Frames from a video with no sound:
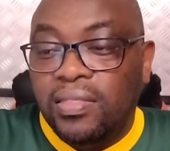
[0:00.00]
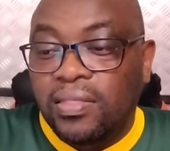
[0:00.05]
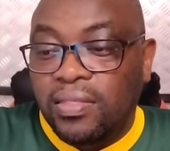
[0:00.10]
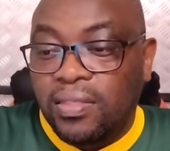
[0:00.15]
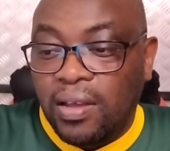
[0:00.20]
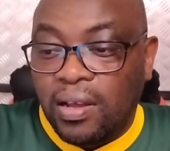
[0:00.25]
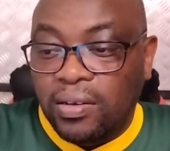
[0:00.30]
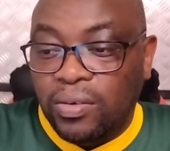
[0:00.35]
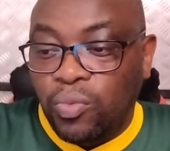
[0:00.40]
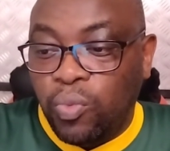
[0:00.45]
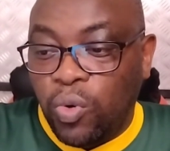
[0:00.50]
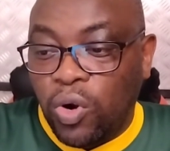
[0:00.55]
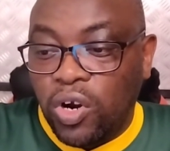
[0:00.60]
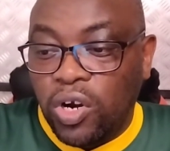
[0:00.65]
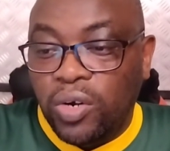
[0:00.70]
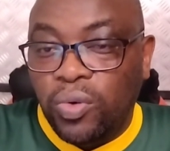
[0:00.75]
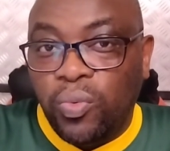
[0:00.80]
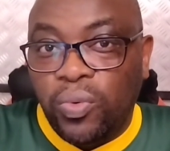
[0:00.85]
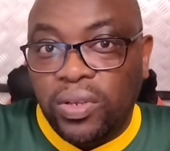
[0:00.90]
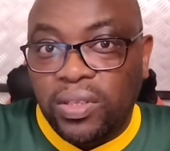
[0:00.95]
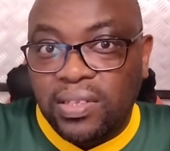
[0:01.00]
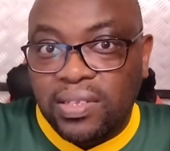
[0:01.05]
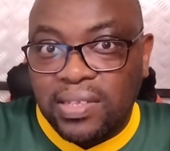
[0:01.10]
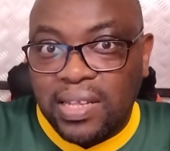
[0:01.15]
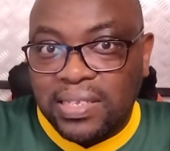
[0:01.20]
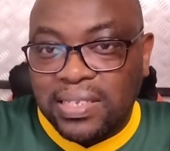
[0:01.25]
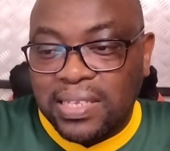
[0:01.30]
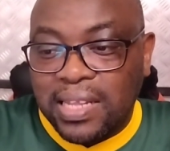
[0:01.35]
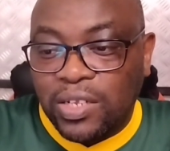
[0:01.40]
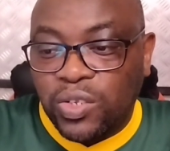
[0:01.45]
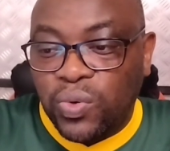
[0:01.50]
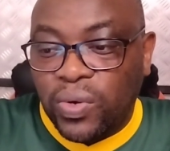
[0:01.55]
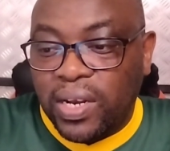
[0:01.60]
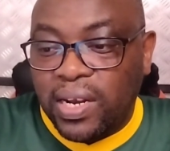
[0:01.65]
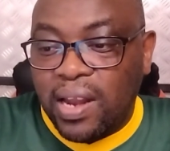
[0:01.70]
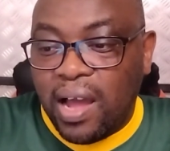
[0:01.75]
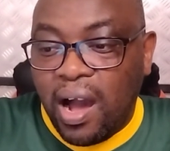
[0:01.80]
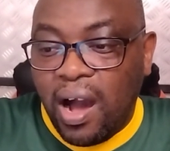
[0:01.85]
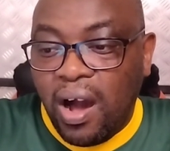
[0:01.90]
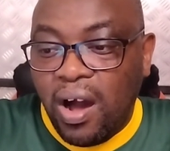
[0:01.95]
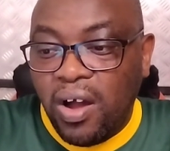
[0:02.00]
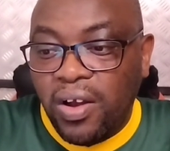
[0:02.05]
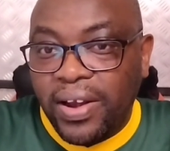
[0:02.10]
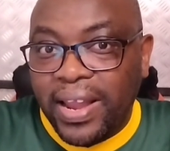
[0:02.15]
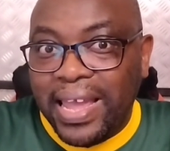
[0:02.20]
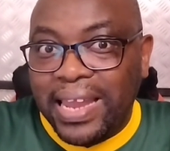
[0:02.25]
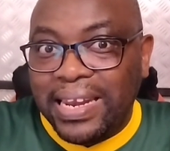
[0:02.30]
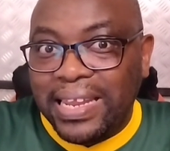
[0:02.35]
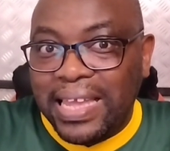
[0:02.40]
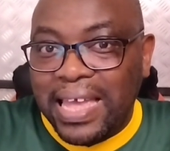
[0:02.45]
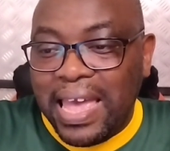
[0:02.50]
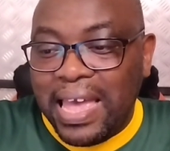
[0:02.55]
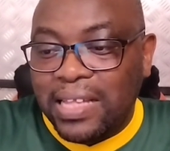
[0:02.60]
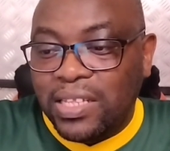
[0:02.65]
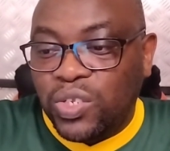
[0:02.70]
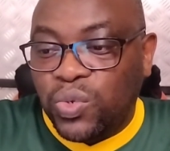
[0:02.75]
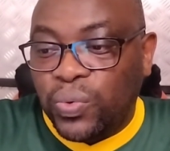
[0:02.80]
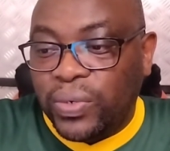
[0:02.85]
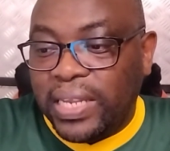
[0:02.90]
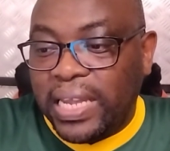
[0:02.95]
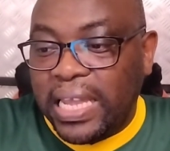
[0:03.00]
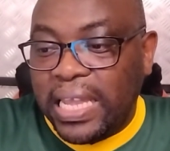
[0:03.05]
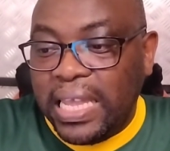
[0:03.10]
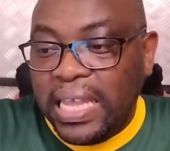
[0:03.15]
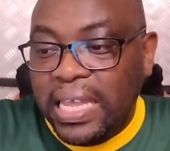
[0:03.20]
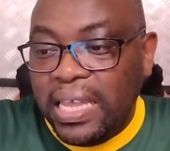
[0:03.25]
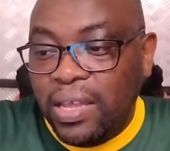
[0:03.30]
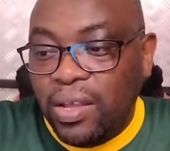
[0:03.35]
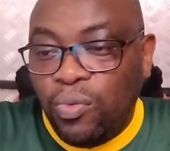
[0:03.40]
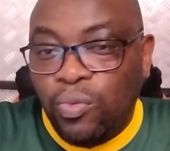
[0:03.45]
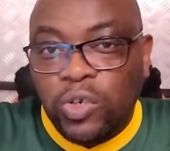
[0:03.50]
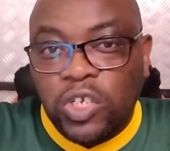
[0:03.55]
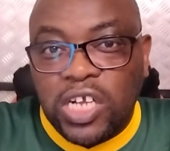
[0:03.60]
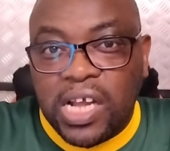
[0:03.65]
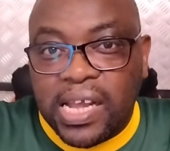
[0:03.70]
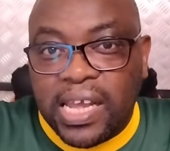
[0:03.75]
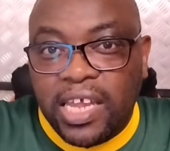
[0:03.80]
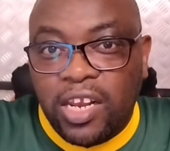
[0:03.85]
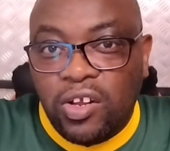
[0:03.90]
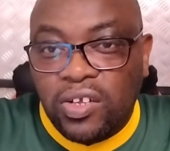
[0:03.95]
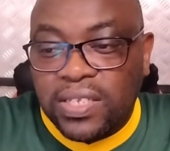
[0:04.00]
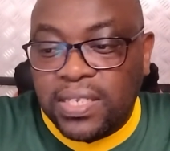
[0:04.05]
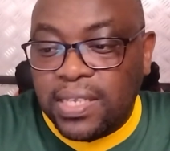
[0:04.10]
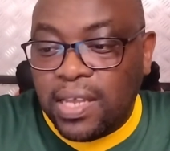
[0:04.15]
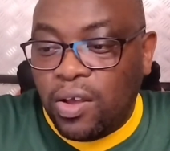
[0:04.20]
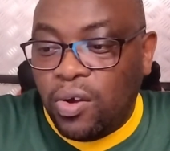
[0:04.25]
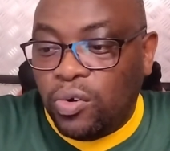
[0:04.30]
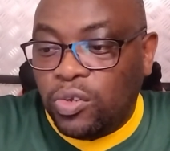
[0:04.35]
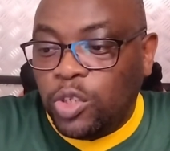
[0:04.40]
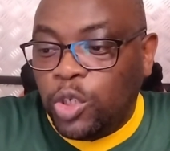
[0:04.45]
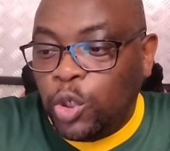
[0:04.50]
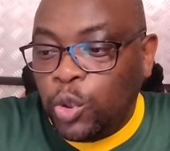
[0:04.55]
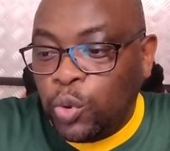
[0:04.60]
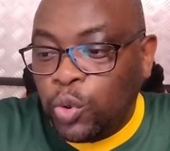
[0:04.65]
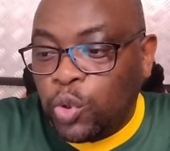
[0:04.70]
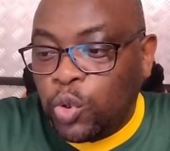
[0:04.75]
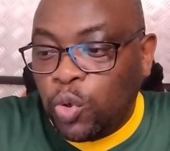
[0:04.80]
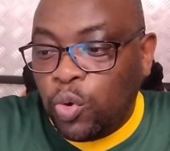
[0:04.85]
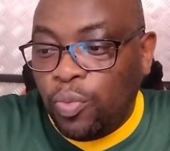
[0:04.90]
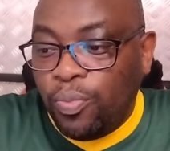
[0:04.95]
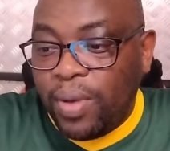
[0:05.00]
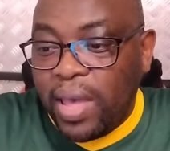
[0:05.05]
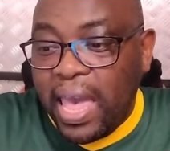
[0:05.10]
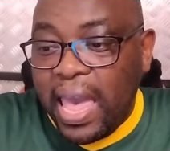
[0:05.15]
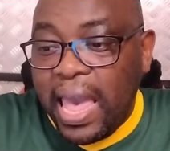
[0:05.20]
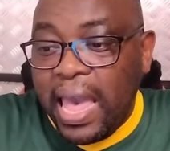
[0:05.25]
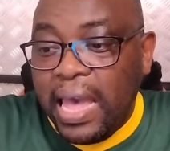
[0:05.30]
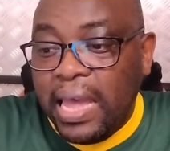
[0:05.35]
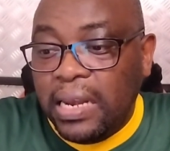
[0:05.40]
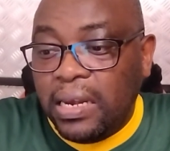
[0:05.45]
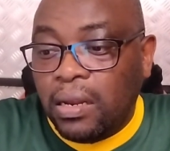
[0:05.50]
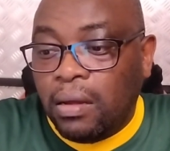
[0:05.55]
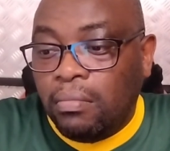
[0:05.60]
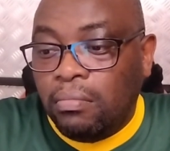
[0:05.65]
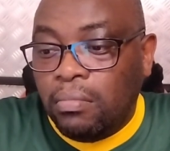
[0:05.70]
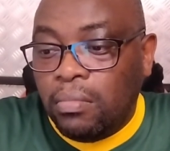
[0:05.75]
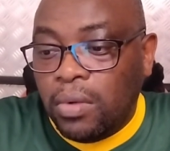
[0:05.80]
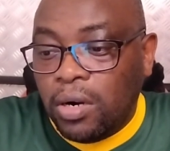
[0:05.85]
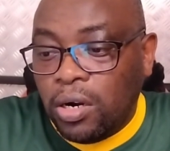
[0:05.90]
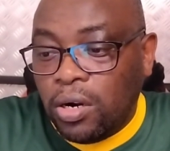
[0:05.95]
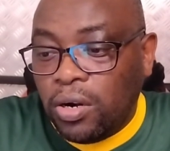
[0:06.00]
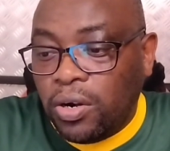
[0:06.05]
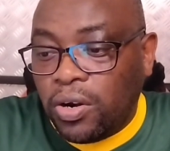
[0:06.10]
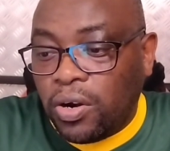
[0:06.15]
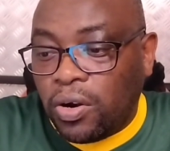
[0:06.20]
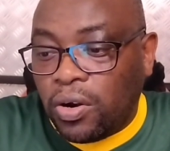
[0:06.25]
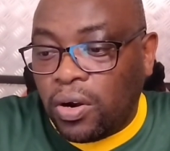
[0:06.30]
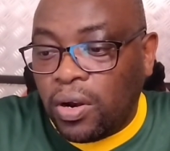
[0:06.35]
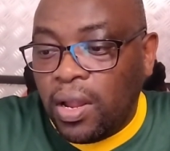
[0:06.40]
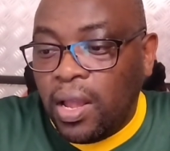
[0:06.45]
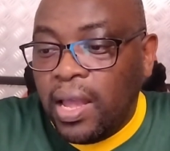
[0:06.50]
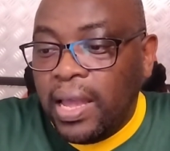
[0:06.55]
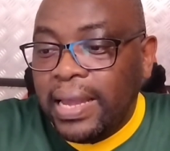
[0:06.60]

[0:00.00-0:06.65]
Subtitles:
That word that starts with an R and ends with an E, which I cannot say on YouTube, and murder.